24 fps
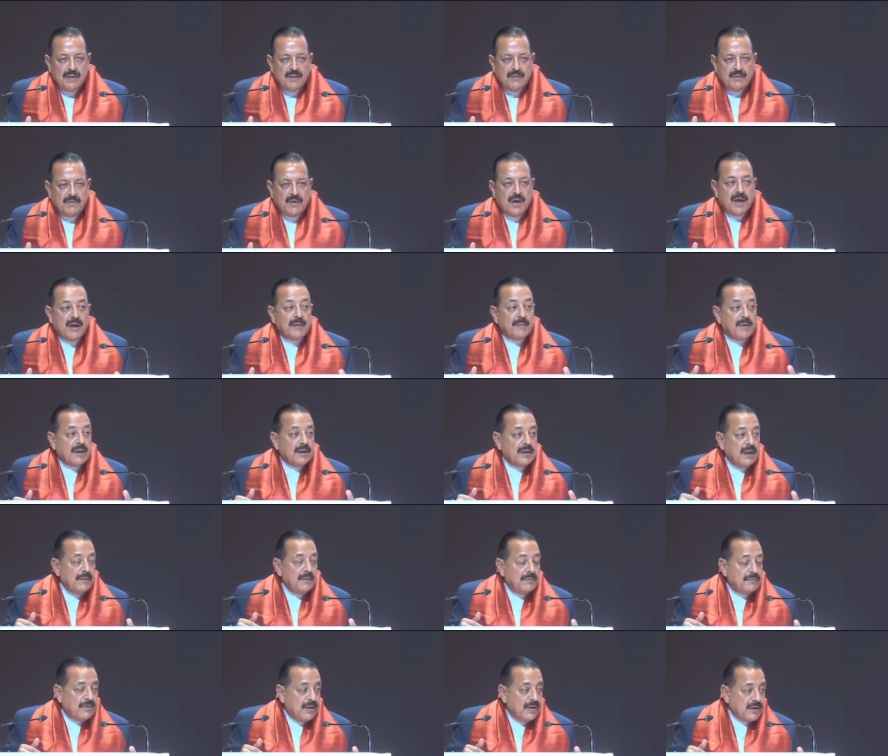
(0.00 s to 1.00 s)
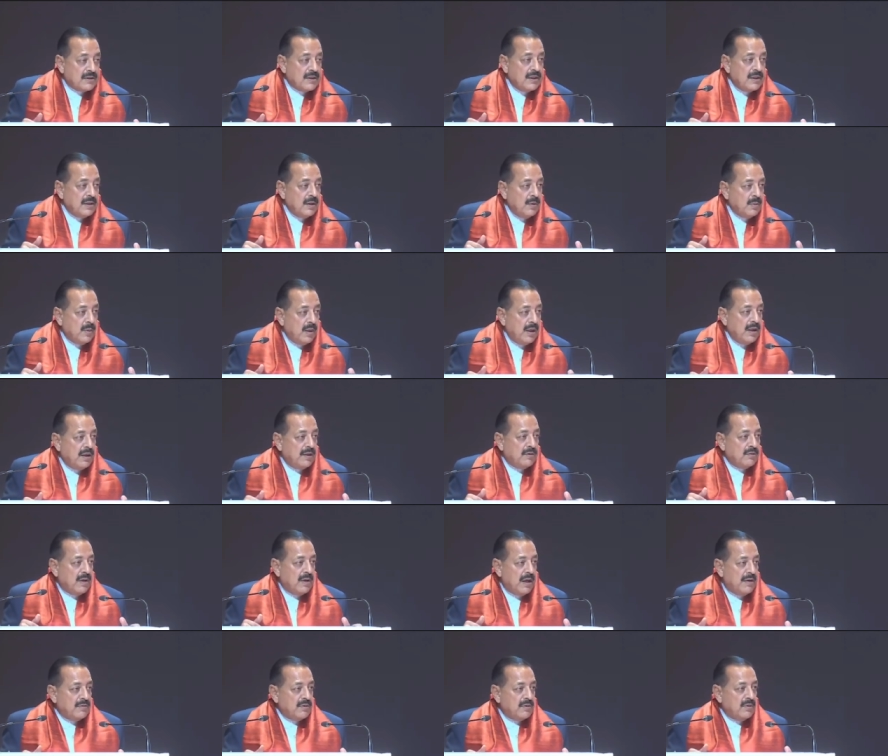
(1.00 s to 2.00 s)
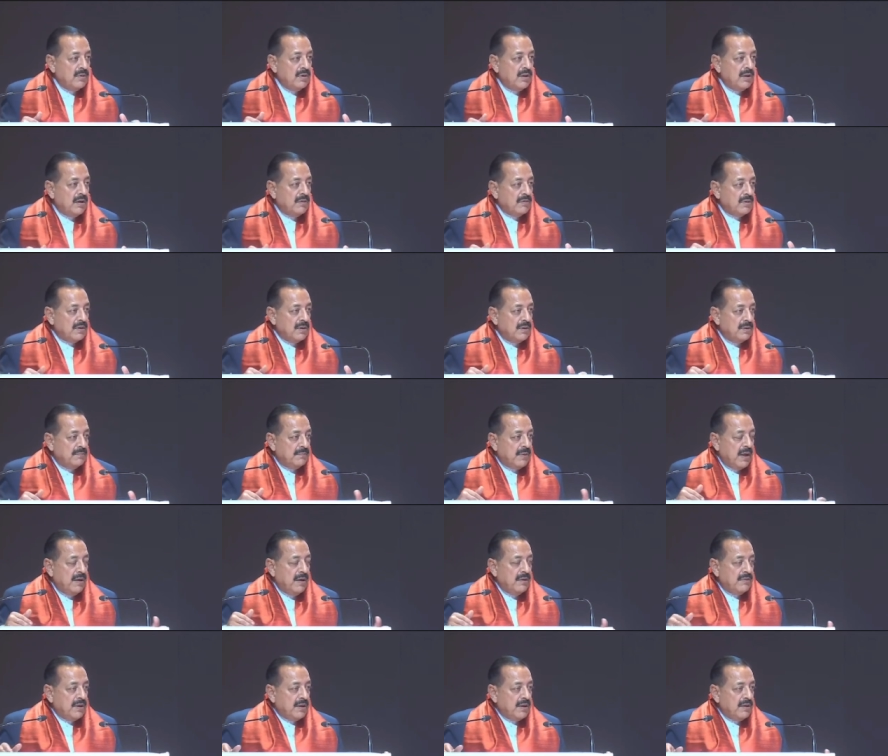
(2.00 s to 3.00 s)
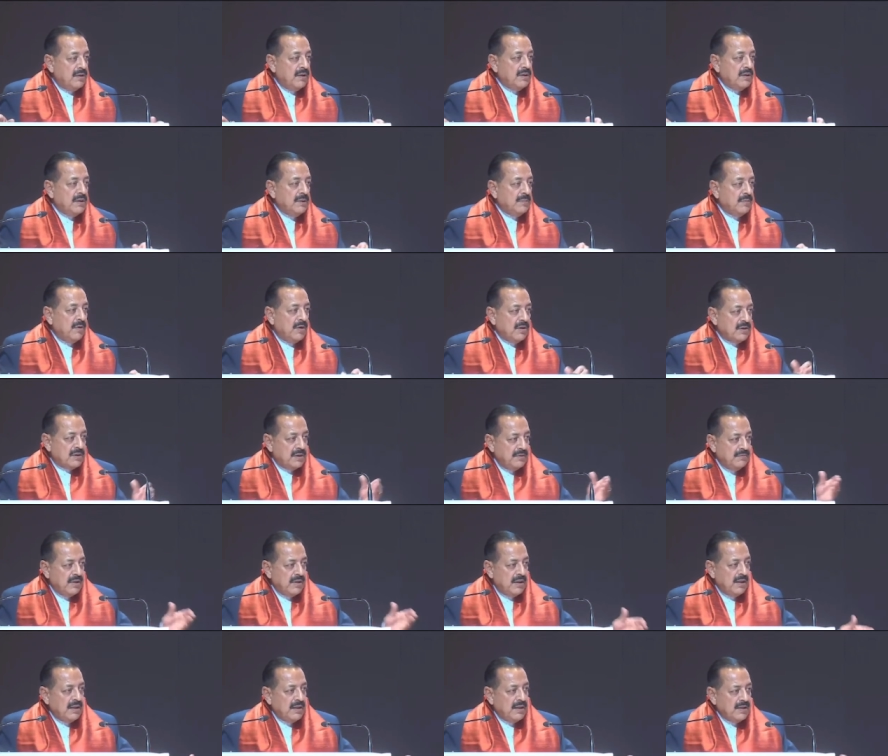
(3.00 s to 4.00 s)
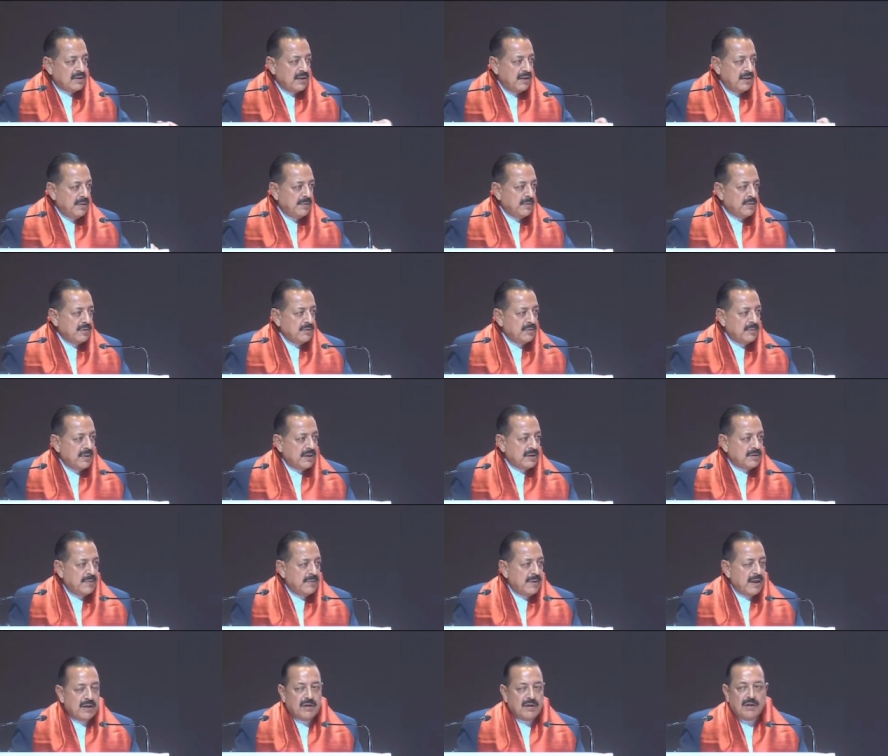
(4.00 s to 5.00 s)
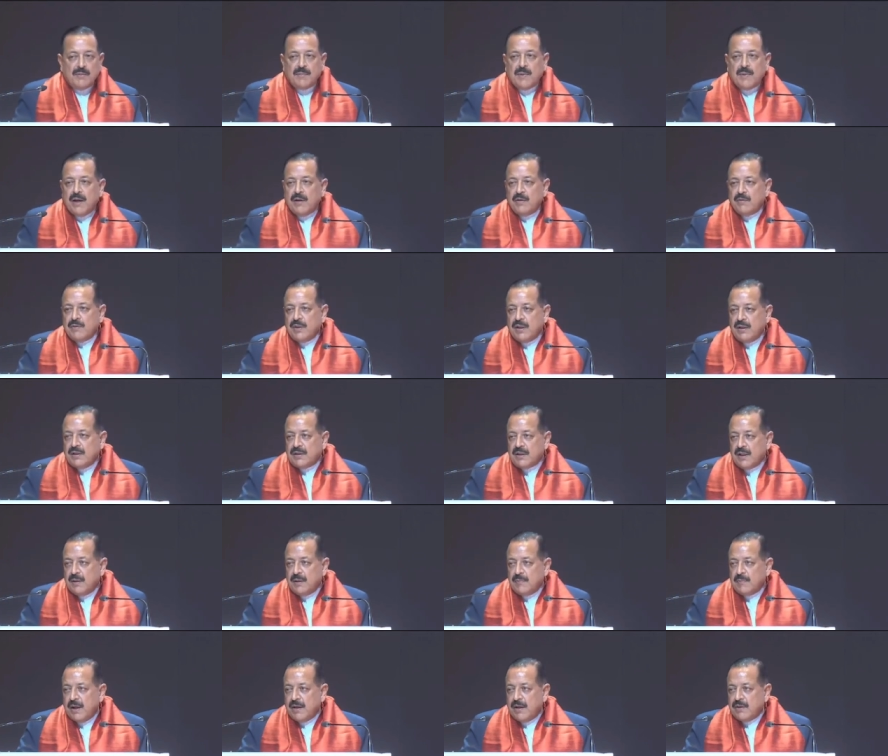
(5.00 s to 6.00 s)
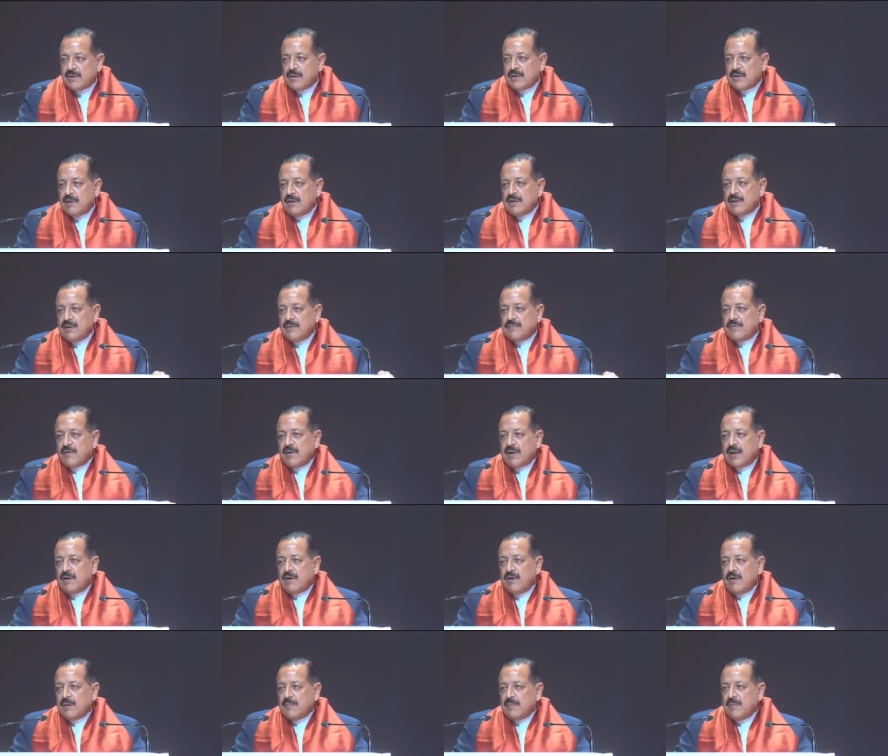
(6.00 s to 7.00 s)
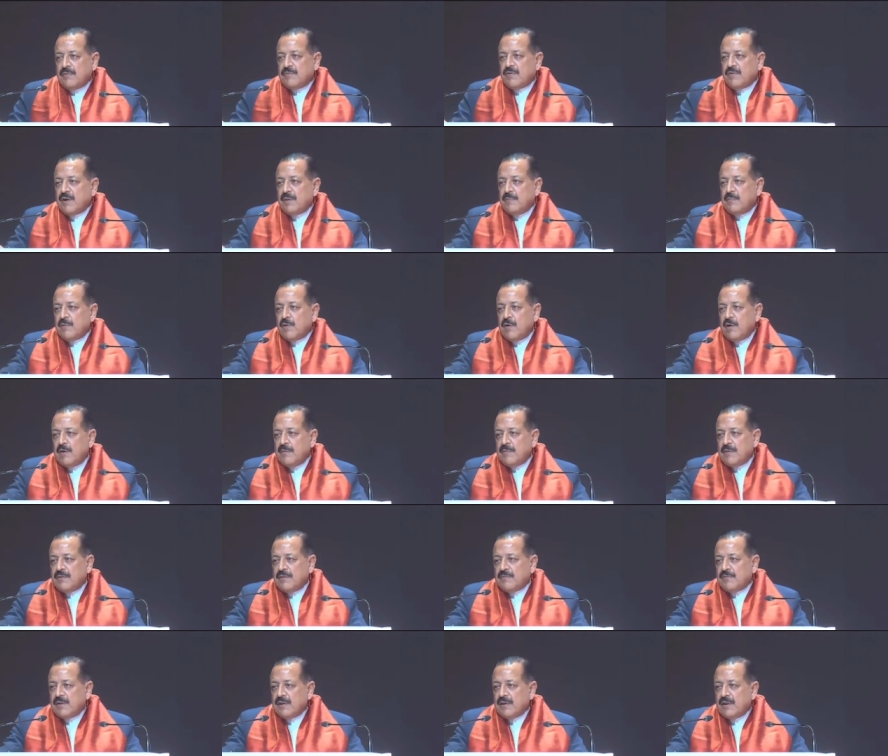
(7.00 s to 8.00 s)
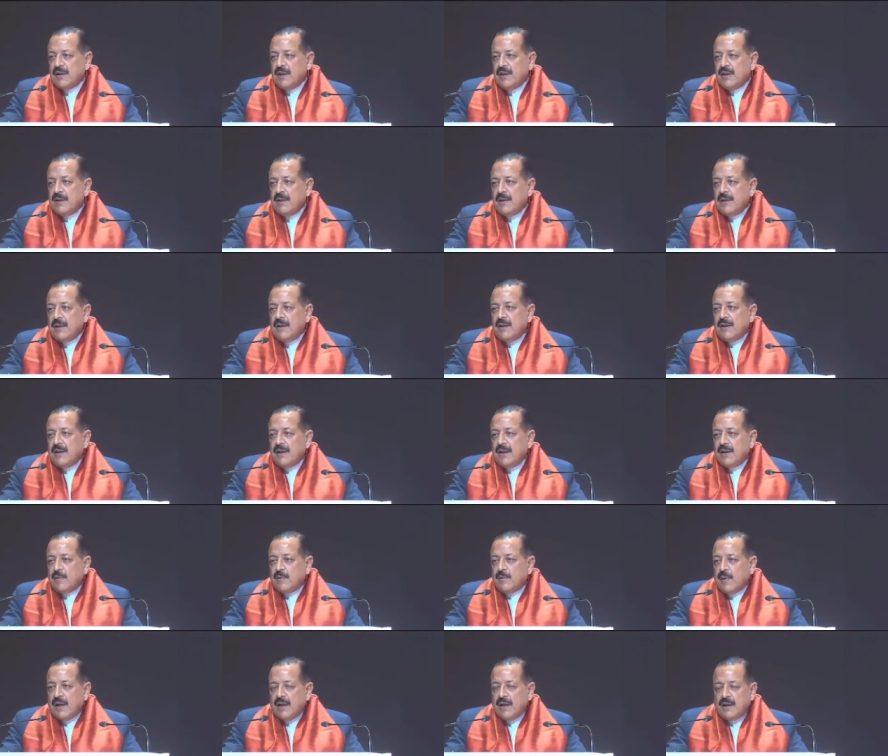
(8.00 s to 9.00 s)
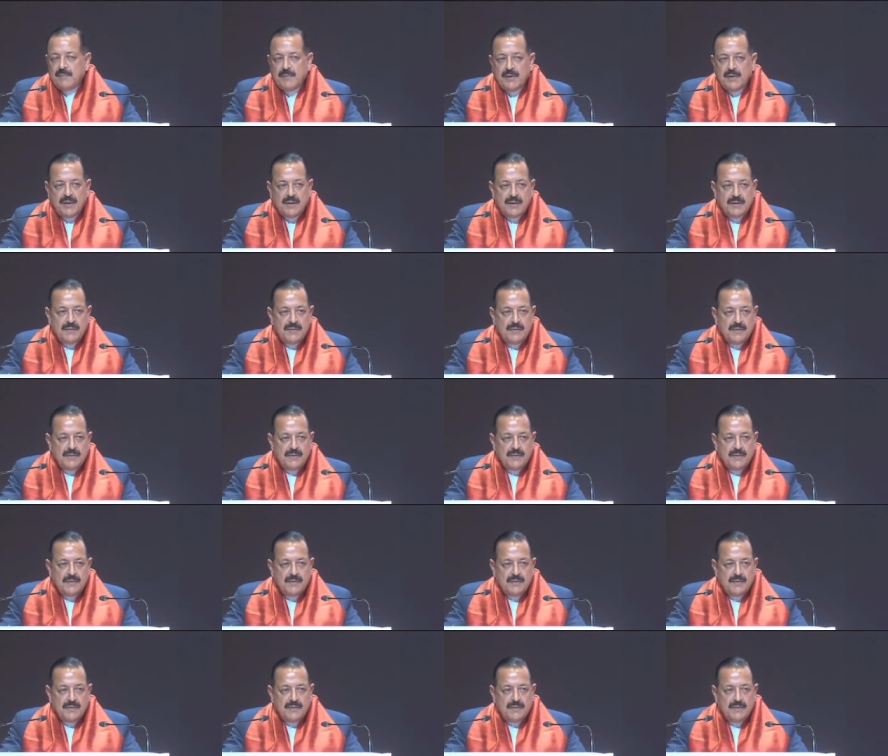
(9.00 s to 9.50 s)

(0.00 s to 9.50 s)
We are among the first in the world to have rolled out a biotechnology policy very recently, 2 months back, called BioE3, biotechnology for economy, for employment, for environment.